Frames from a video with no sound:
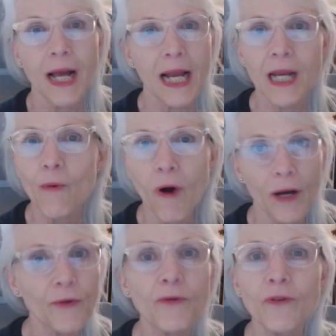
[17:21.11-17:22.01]
and he
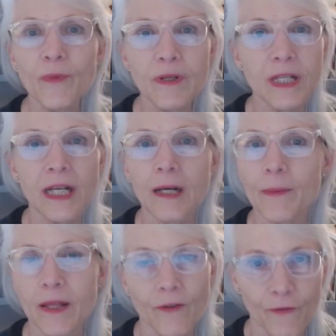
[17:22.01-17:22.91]
walked through the museum,
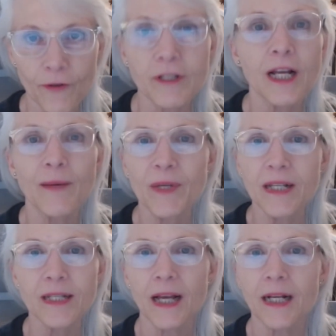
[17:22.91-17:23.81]
and the first time he
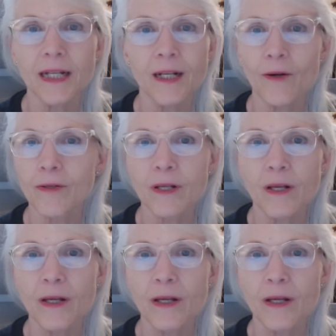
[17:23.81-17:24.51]
goes,